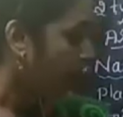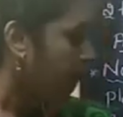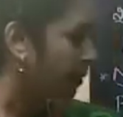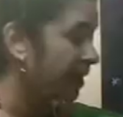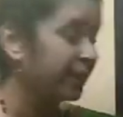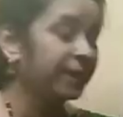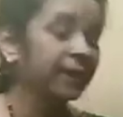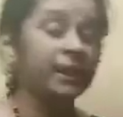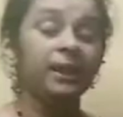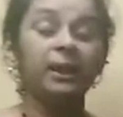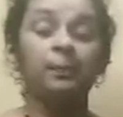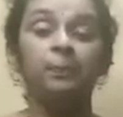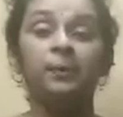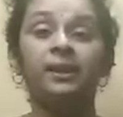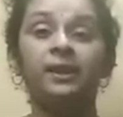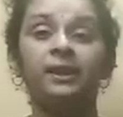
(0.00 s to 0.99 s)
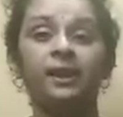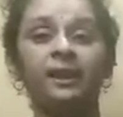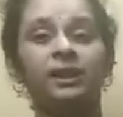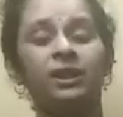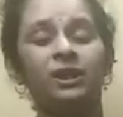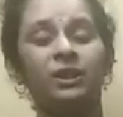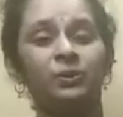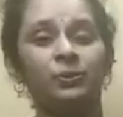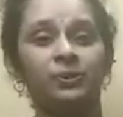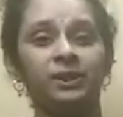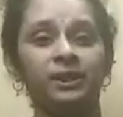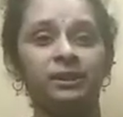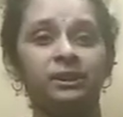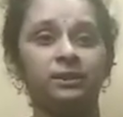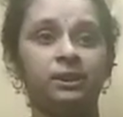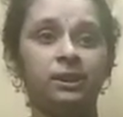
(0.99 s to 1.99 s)
many repeating
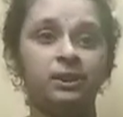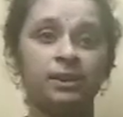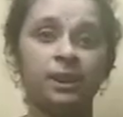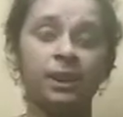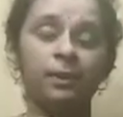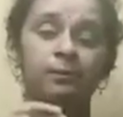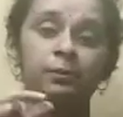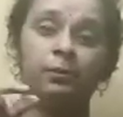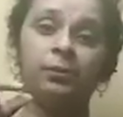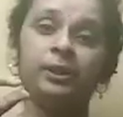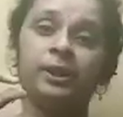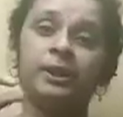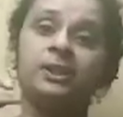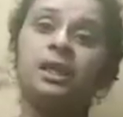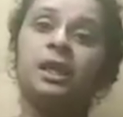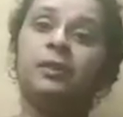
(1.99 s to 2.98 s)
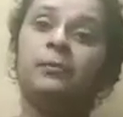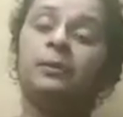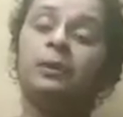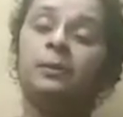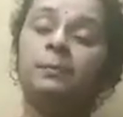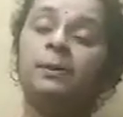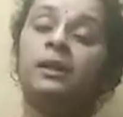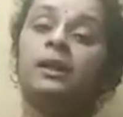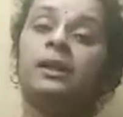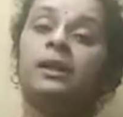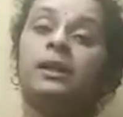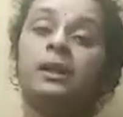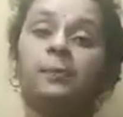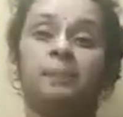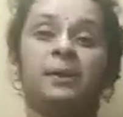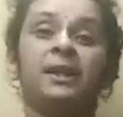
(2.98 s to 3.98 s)
units. The same units will be
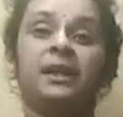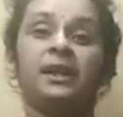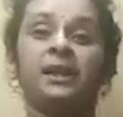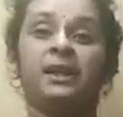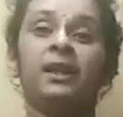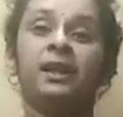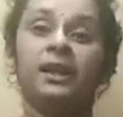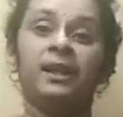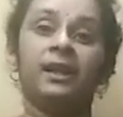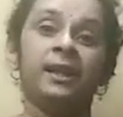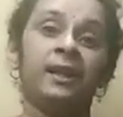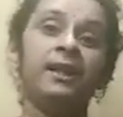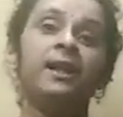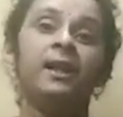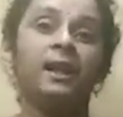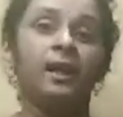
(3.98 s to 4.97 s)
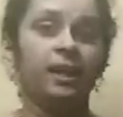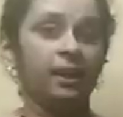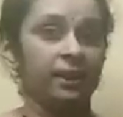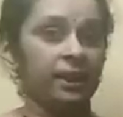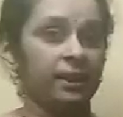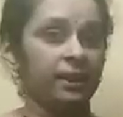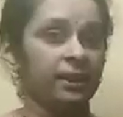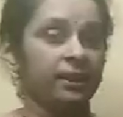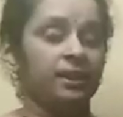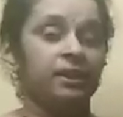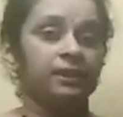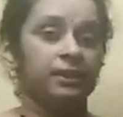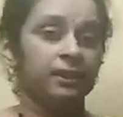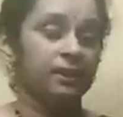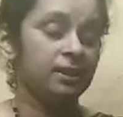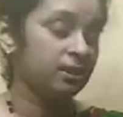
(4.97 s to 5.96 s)
repeating again and again.
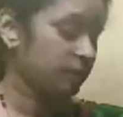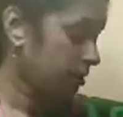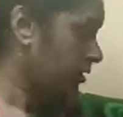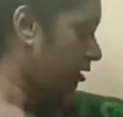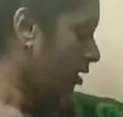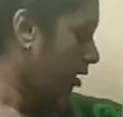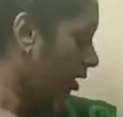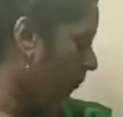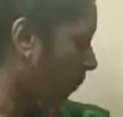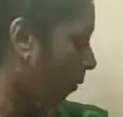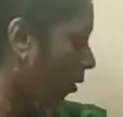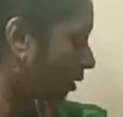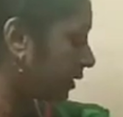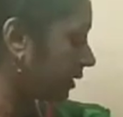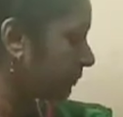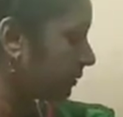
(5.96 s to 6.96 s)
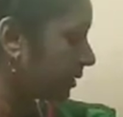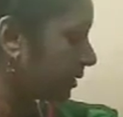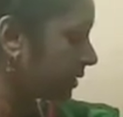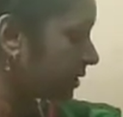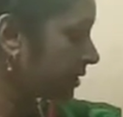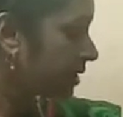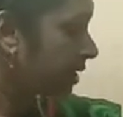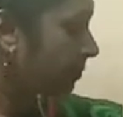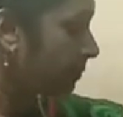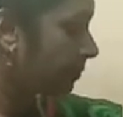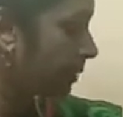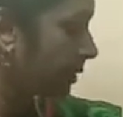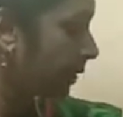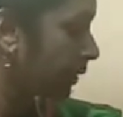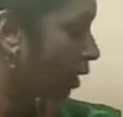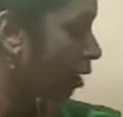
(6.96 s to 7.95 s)
That is, a polymer is
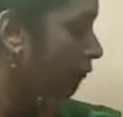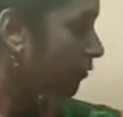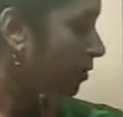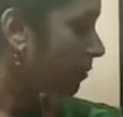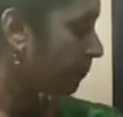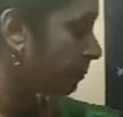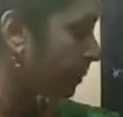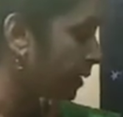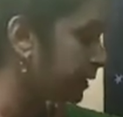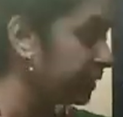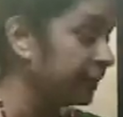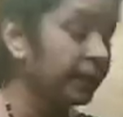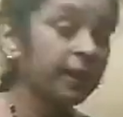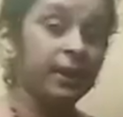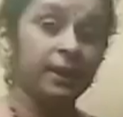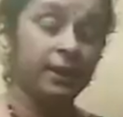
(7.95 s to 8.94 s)
made of many